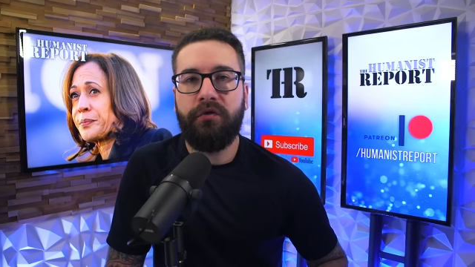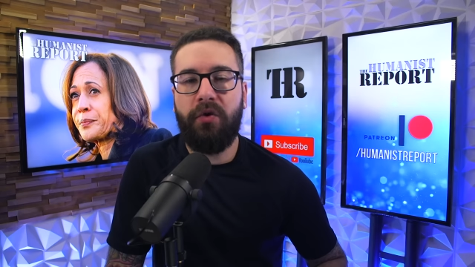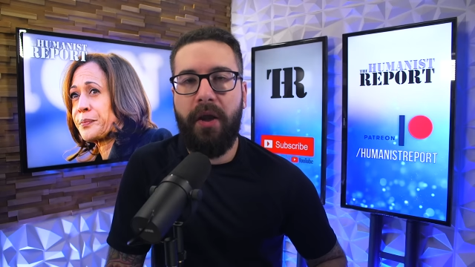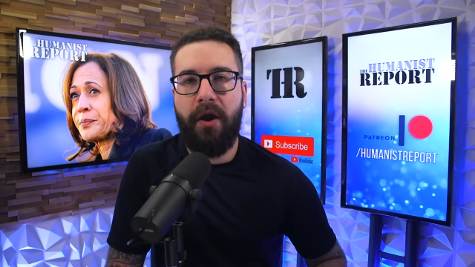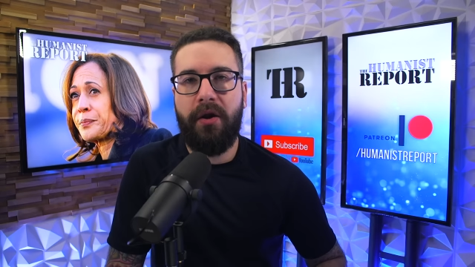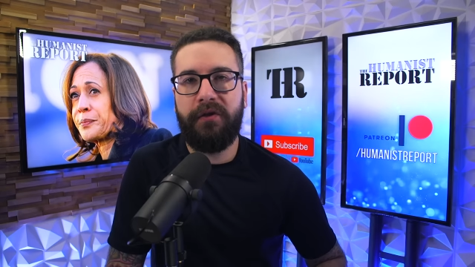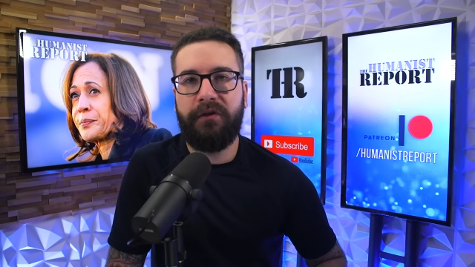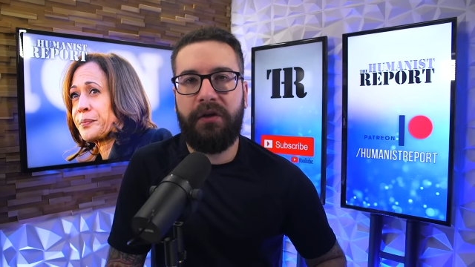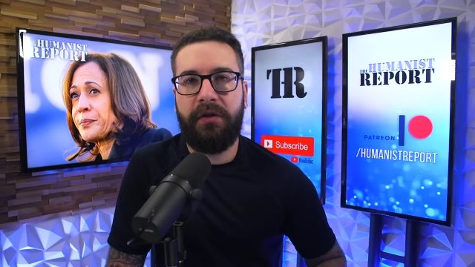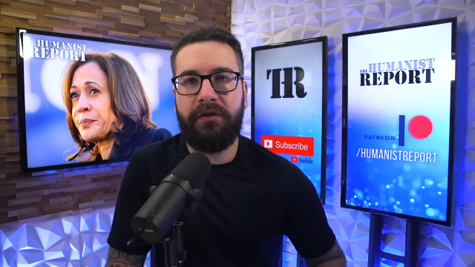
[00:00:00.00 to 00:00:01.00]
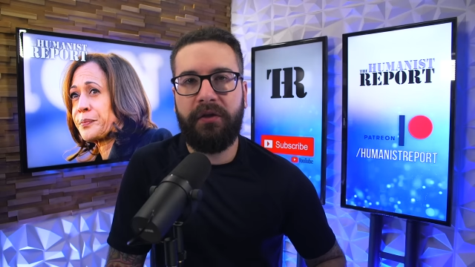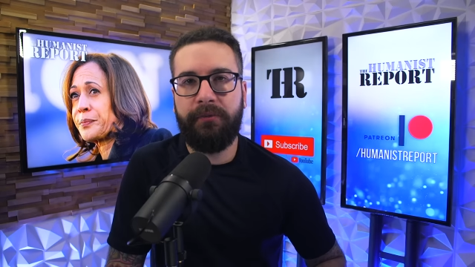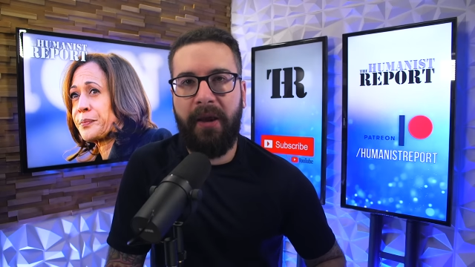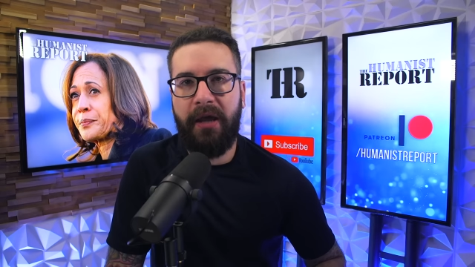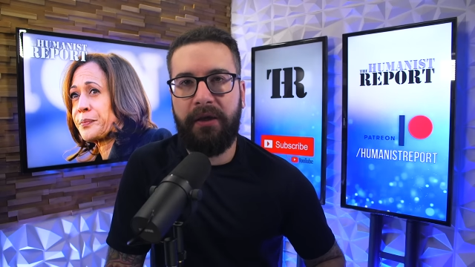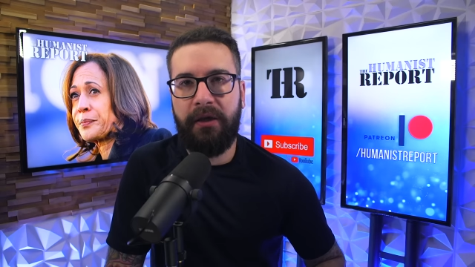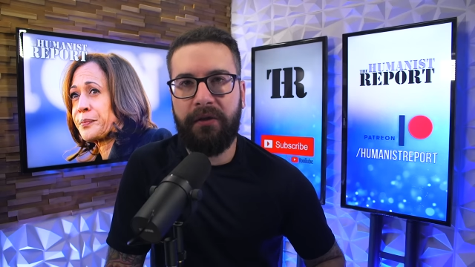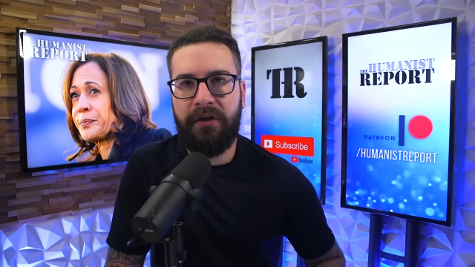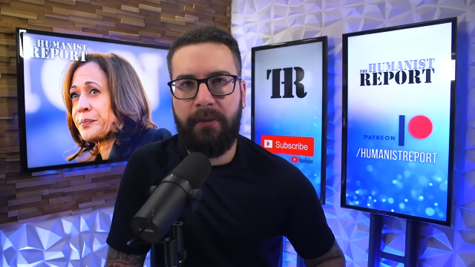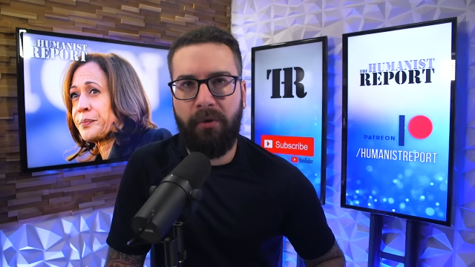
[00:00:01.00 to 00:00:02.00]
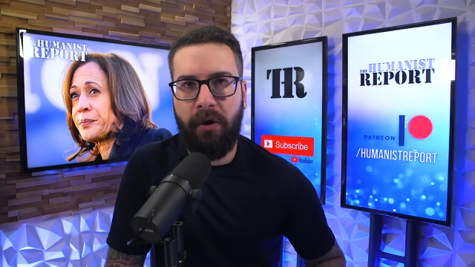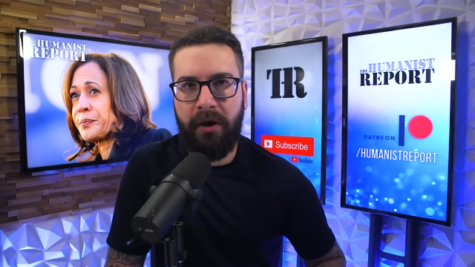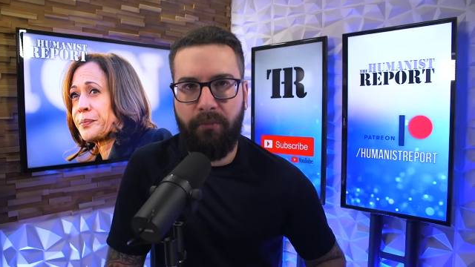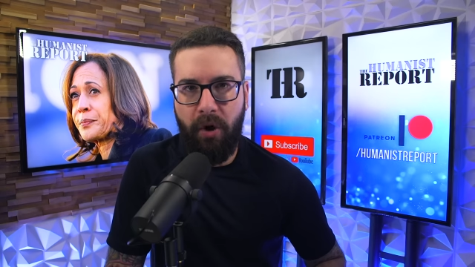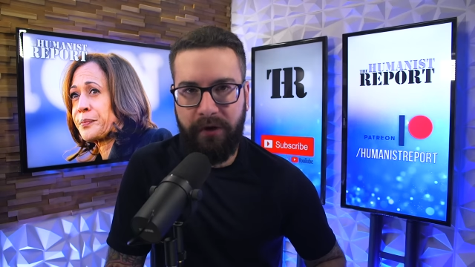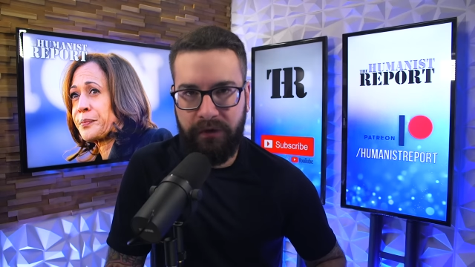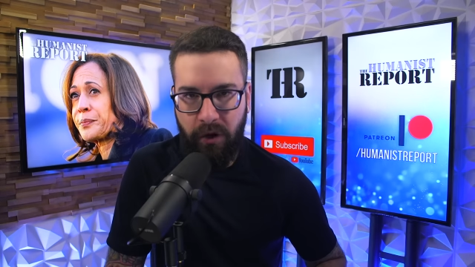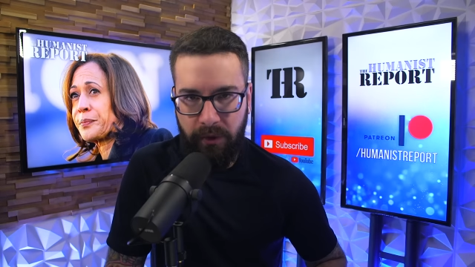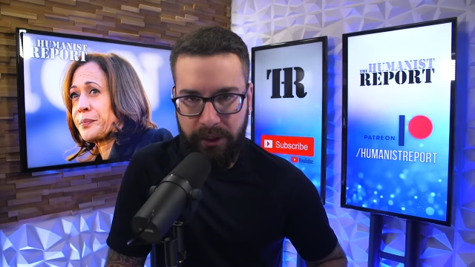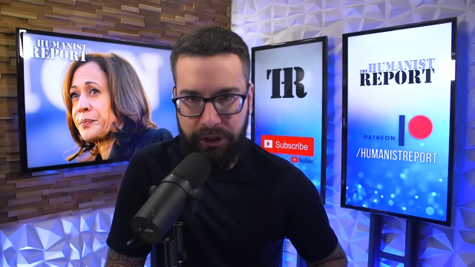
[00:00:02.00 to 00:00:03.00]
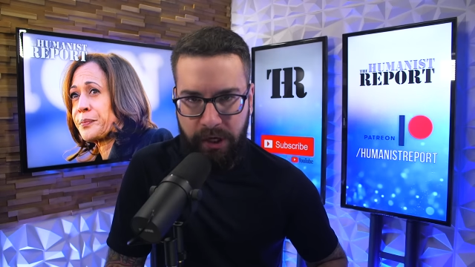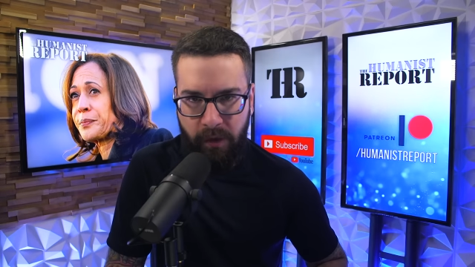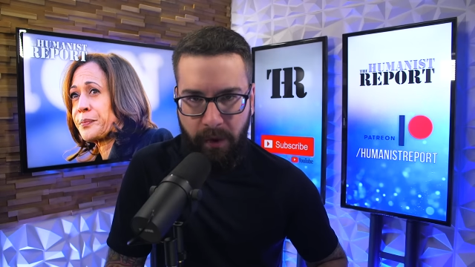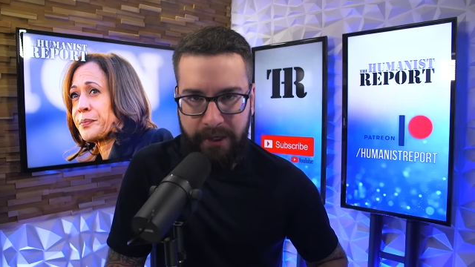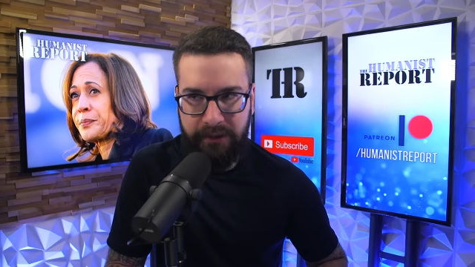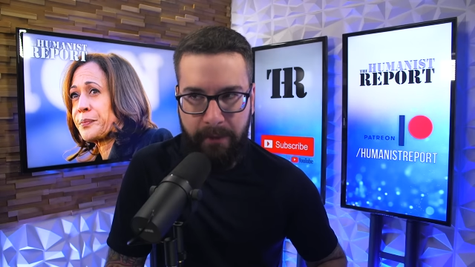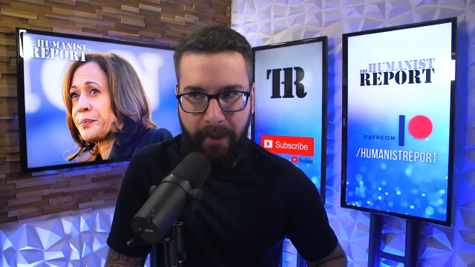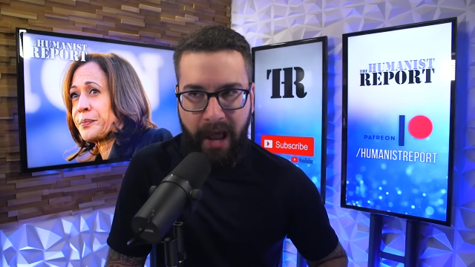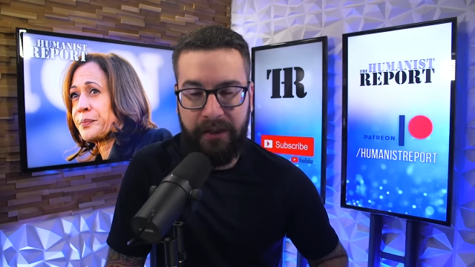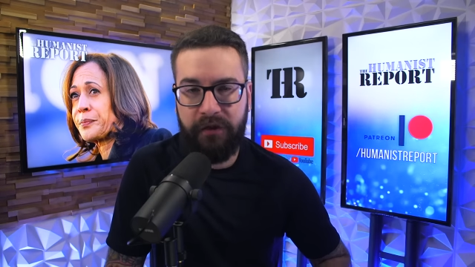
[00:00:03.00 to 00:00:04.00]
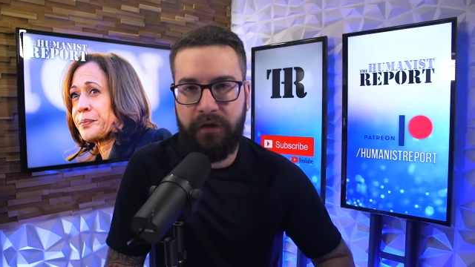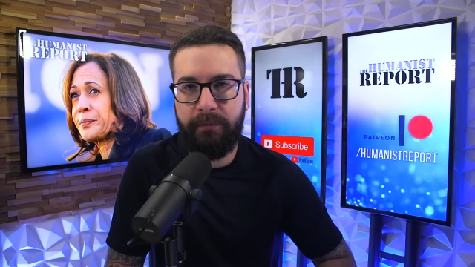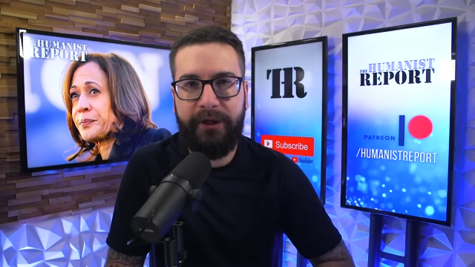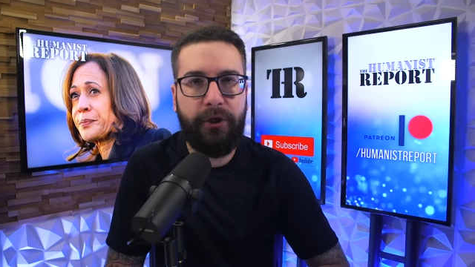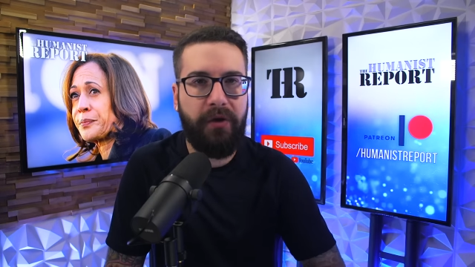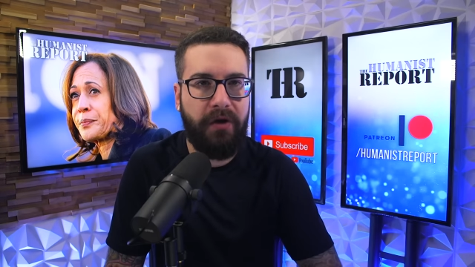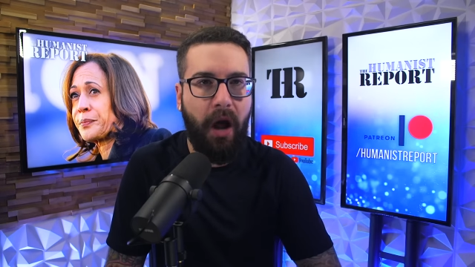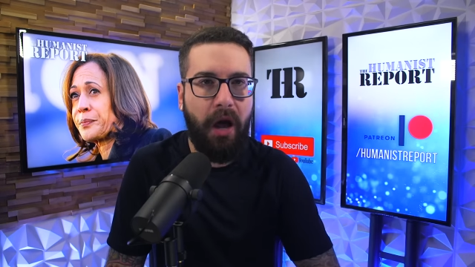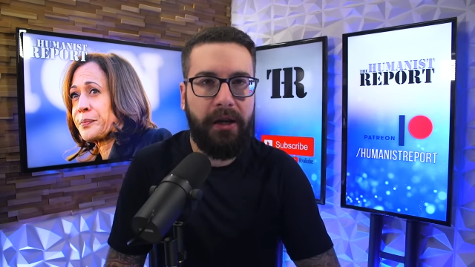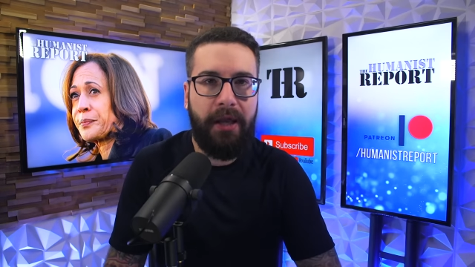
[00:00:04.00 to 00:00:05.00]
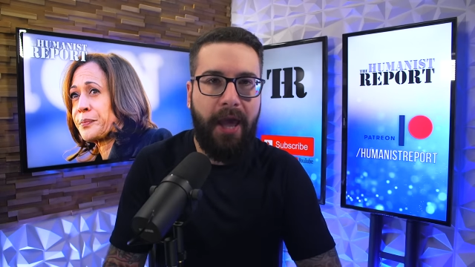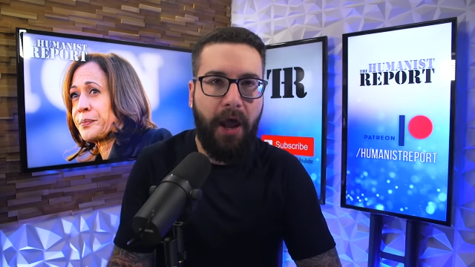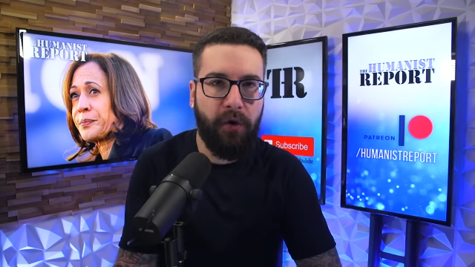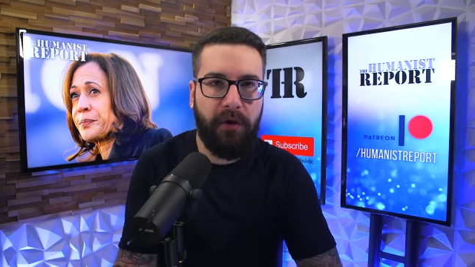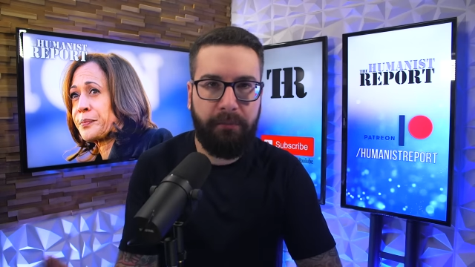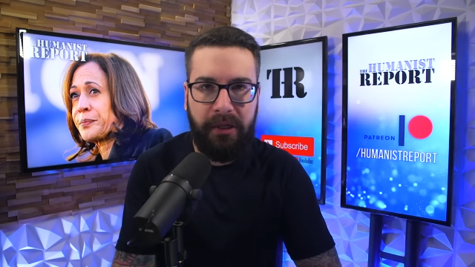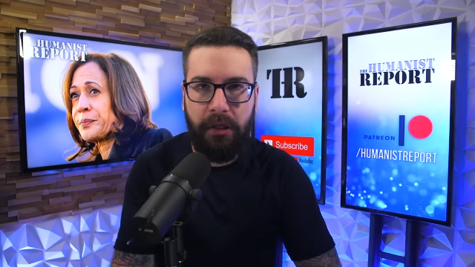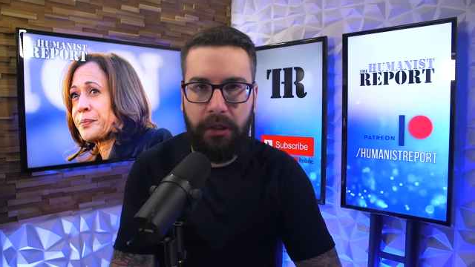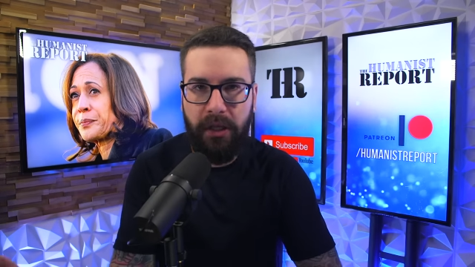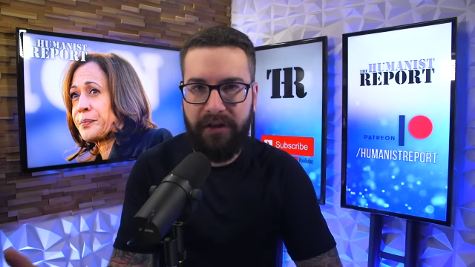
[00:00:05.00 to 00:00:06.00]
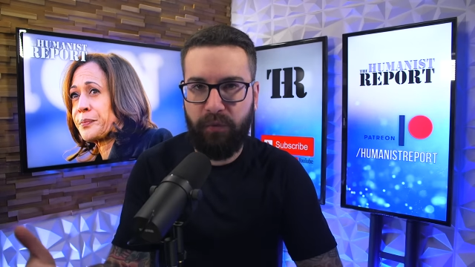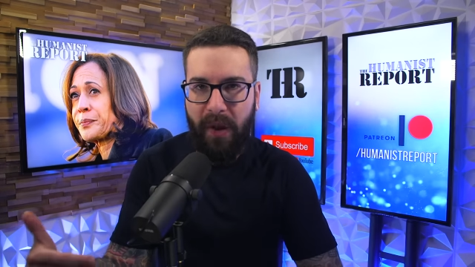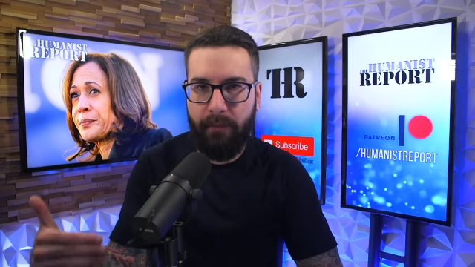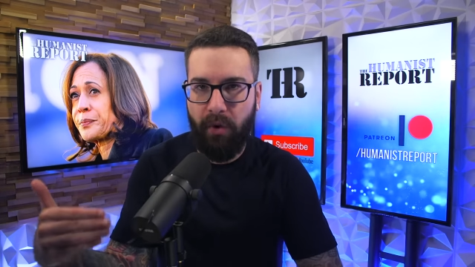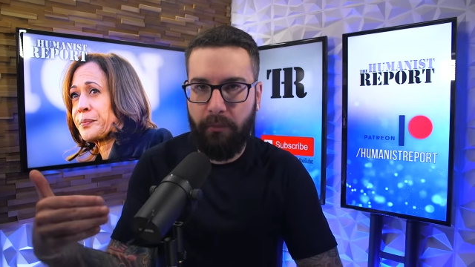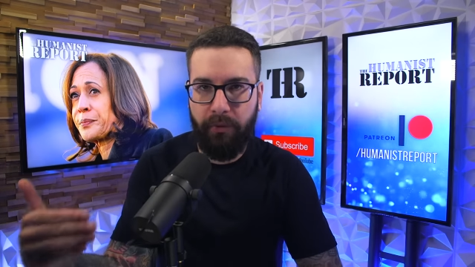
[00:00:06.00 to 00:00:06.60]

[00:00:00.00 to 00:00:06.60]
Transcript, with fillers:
Speaker 1: So Harris is expanding the Democratic Party's coalition in ways that Biden simply could not, and her appeal is way more